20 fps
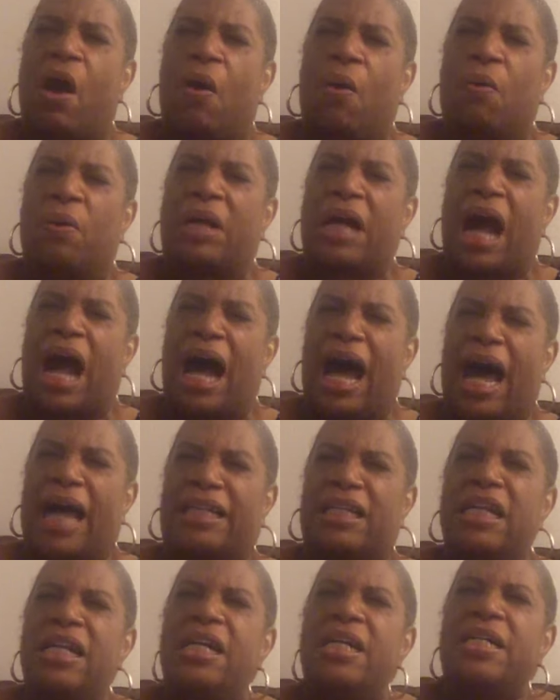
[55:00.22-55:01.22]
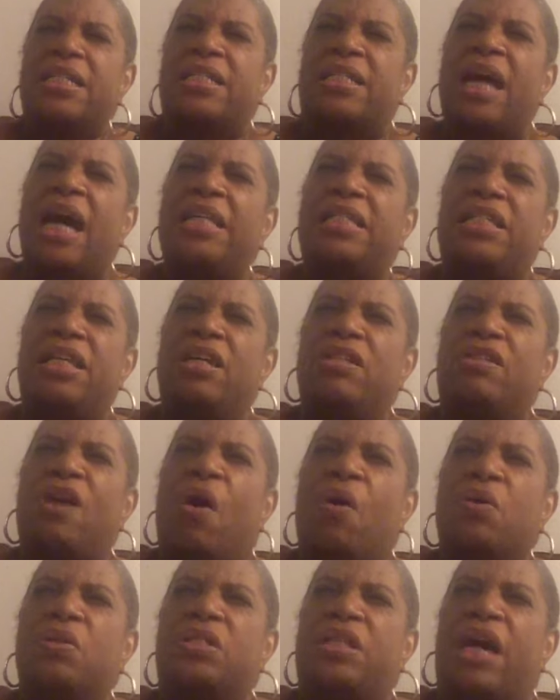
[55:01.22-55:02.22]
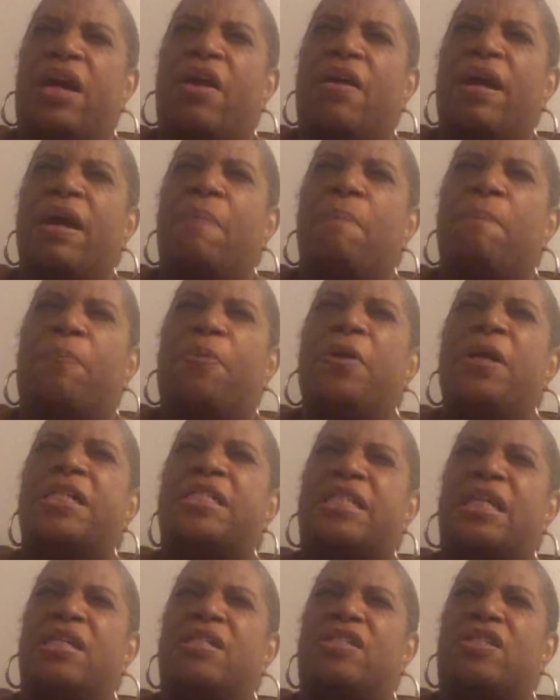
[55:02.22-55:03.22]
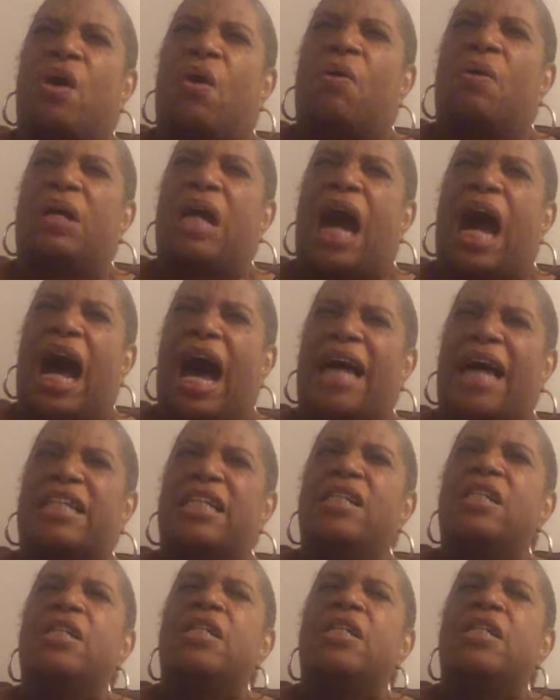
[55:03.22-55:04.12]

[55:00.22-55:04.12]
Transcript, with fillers: oh God, touching those that are in prisons, oh God.